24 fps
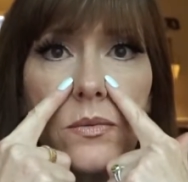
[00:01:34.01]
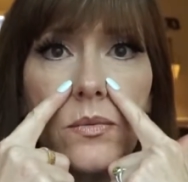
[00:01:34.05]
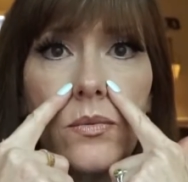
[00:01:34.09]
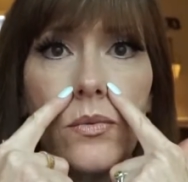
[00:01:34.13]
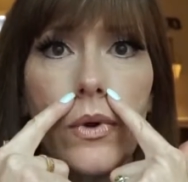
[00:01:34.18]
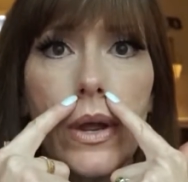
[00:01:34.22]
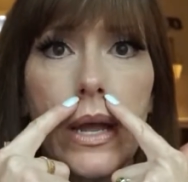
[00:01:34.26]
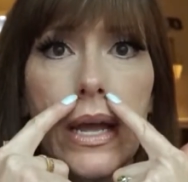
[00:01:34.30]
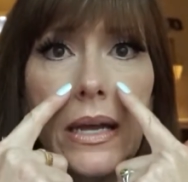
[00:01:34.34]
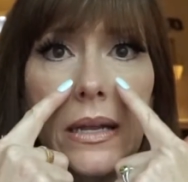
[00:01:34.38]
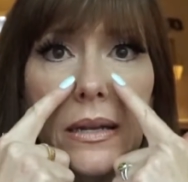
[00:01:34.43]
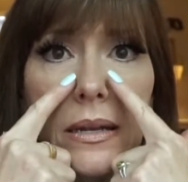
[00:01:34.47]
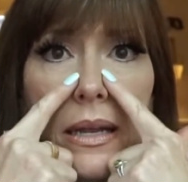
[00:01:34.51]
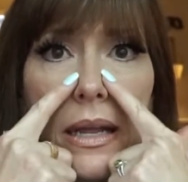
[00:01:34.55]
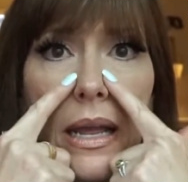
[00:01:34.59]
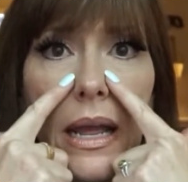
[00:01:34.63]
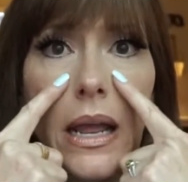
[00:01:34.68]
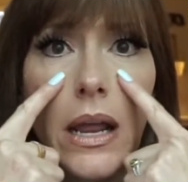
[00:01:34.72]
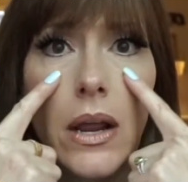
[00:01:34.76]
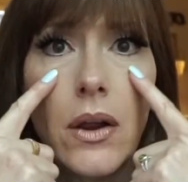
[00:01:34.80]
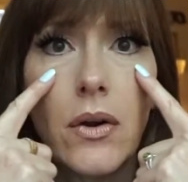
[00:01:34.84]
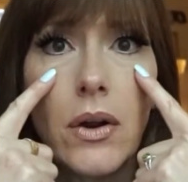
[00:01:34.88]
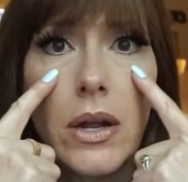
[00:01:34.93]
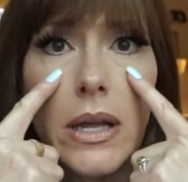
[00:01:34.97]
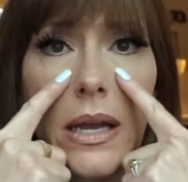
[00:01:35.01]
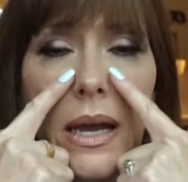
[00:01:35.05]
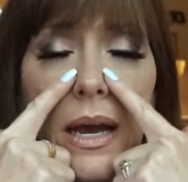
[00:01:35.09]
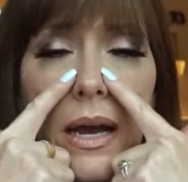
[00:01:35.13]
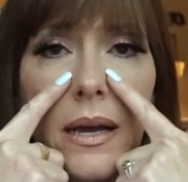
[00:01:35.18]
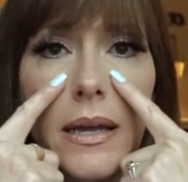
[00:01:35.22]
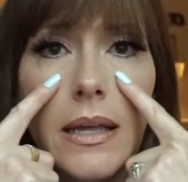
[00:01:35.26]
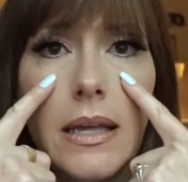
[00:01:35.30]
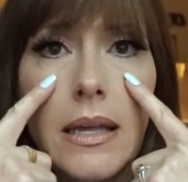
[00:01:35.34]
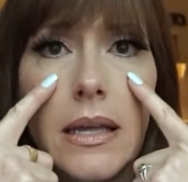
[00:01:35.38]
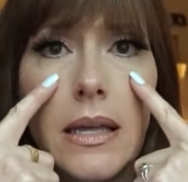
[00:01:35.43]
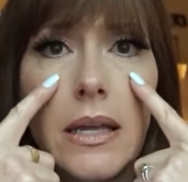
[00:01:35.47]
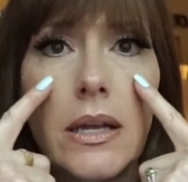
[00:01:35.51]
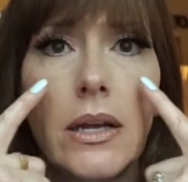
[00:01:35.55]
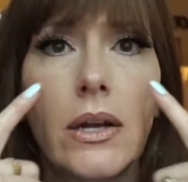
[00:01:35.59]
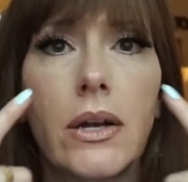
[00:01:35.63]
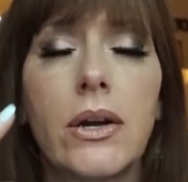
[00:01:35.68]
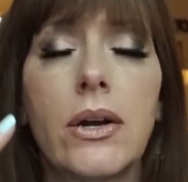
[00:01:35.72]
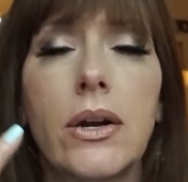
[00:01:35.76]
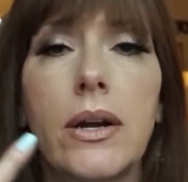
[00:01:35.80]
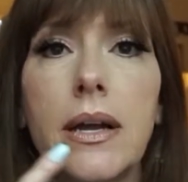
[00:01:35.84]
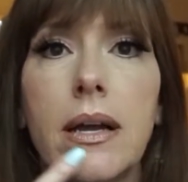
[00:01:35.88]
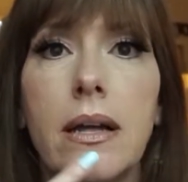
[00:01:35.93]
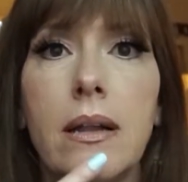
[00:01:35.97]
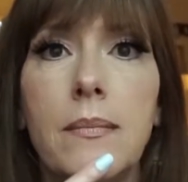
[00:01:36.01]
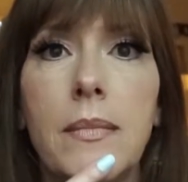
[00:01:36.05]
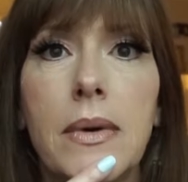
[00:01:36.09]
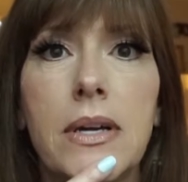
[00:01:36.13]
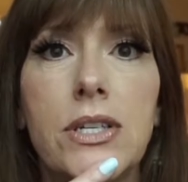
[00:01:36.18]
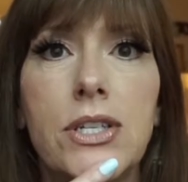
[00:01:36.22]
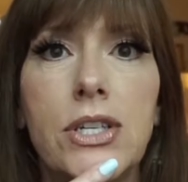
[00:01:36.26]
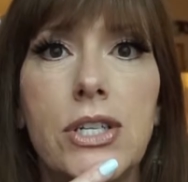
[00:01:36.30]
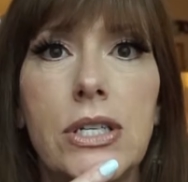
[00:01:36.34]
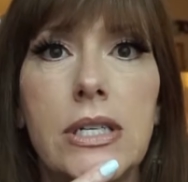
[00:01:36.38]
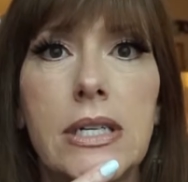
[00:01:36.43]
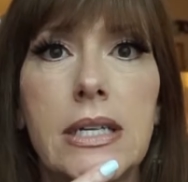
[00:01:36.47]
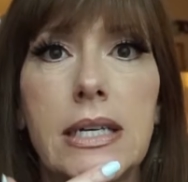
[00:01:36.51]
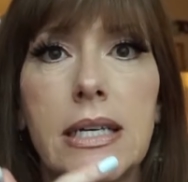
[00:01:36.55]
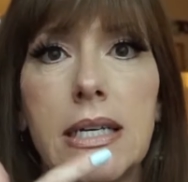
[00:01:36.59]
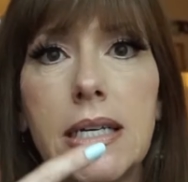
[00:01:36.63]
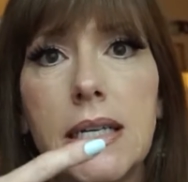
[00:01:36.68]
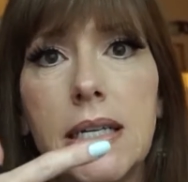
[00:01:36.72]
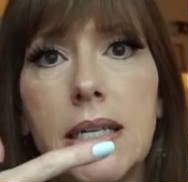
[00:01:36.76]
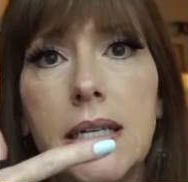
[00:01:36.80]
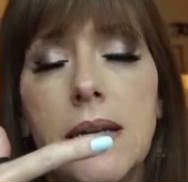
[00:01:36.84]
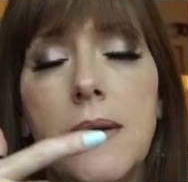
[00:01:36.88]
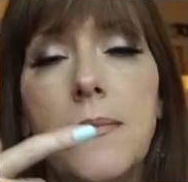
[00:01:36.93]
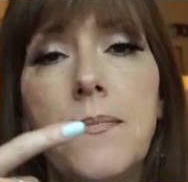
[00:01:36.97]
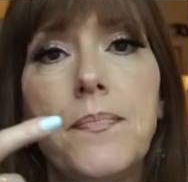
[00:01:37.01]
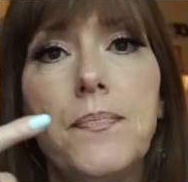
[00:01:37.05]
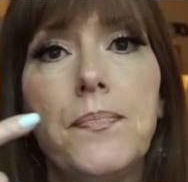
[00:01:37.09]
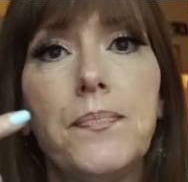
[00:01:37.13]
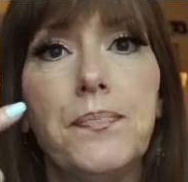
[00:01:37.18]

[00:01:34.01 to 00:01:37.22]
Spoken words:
red area here and my chin,